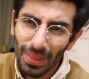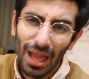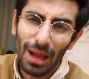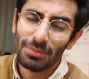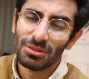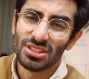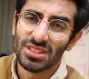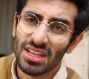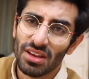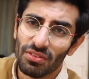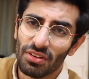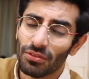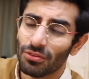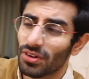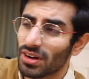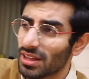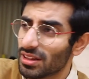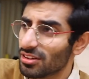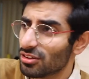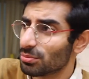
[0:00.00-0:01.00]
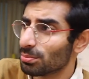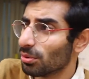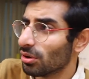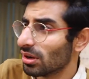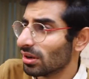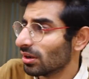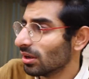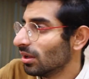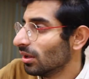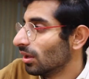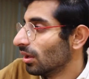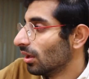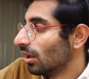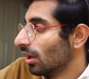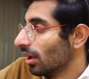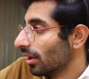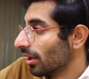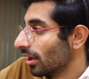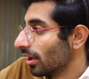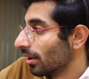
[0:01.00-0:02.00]
I'm just having fun at this point.
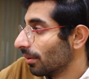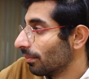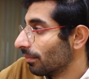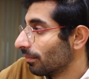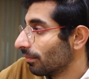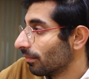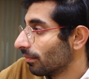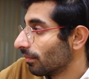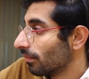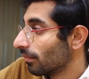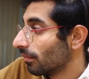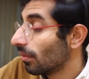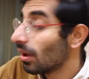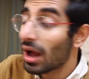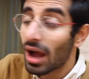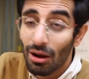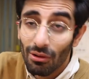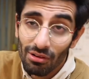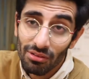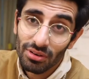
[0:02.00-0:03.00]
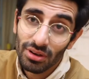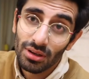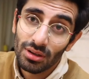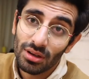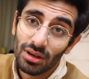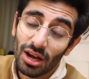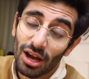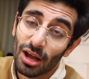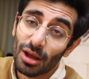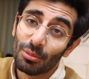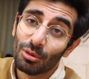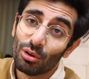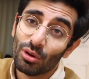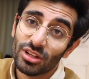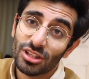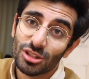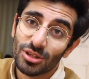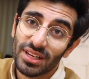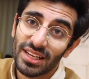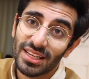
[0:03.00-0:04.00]
However, I am
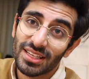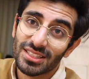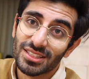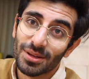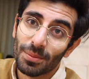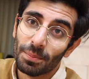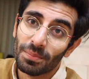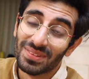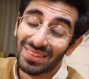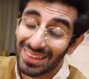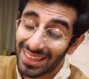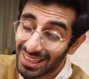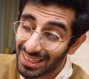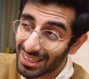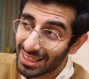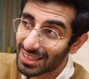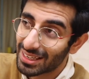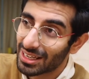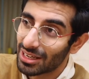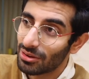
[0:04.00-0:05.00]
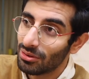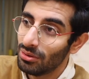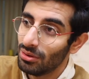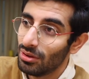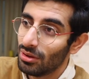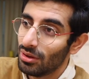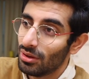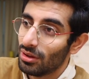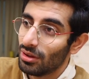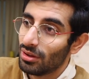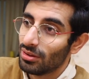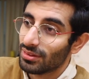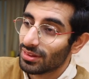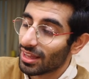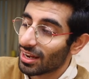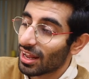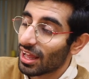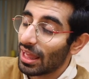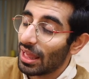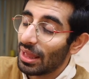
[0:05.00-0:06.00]
going to eat some dinner now
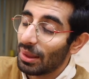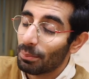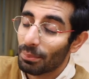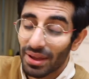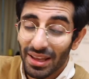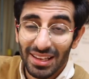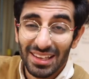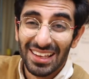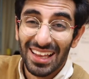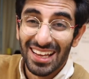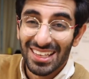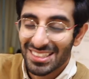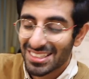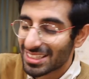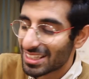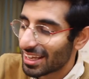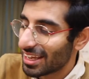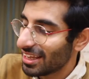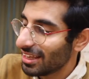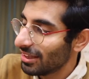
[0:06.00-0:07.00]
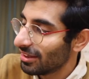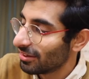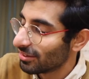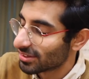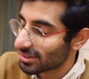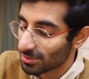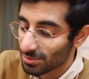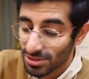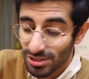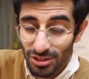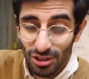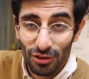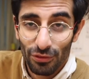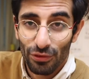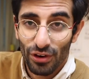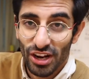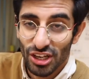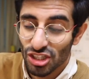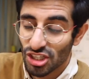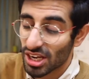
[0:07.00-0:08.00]
that I made yesterday. Some
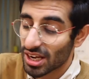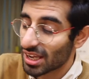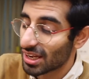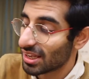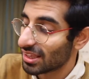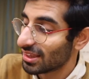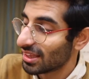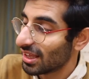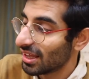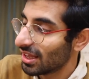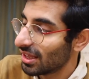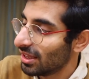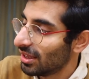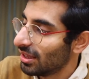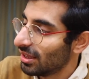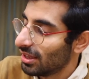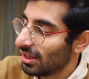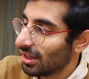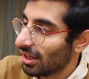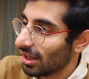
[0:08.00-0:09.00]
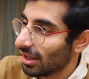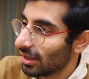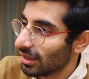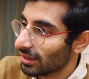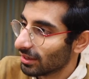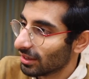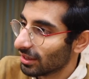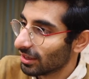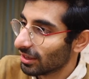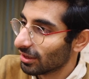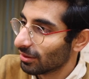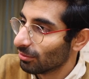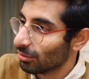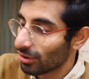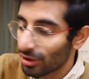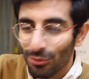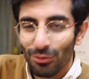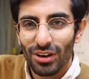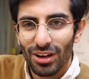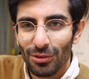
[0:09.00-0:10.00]
stir-fried chicken and that. And
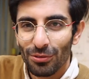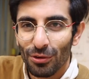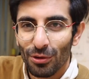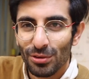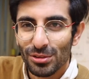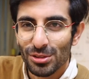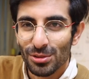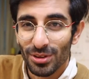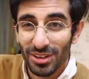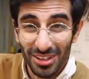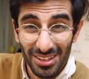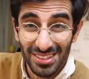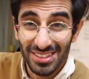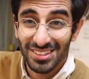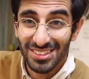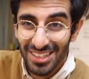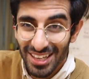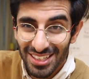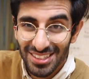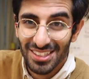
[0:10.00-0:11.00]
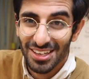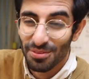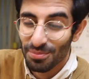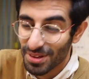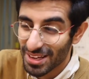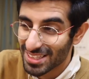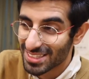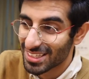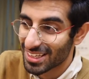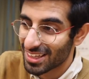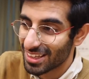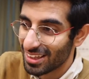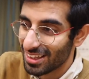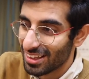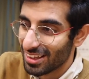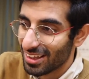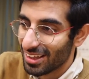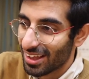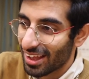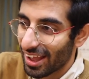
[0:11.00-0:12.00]
looking really forward to it because it tasted amazing.
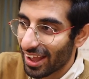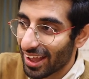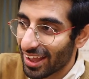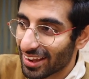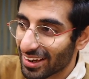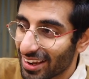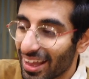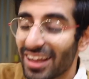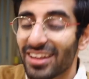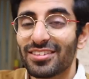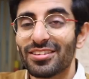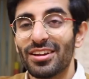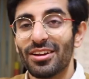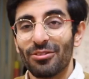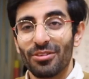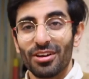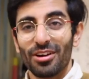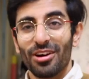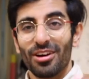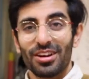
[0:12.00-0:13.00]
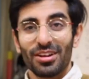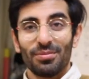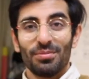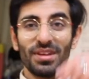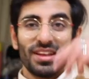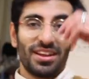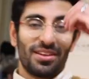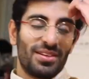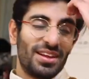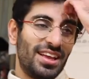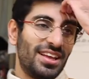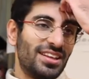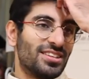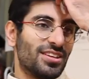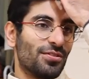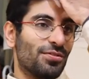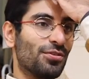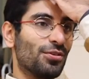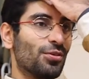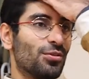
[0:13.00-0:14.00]
And actually, regarding me and
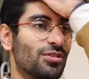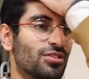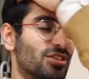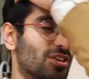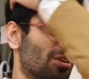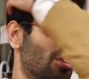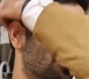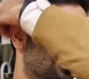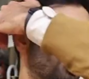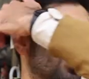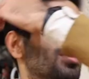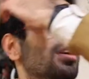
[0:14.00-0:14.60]
eating food. So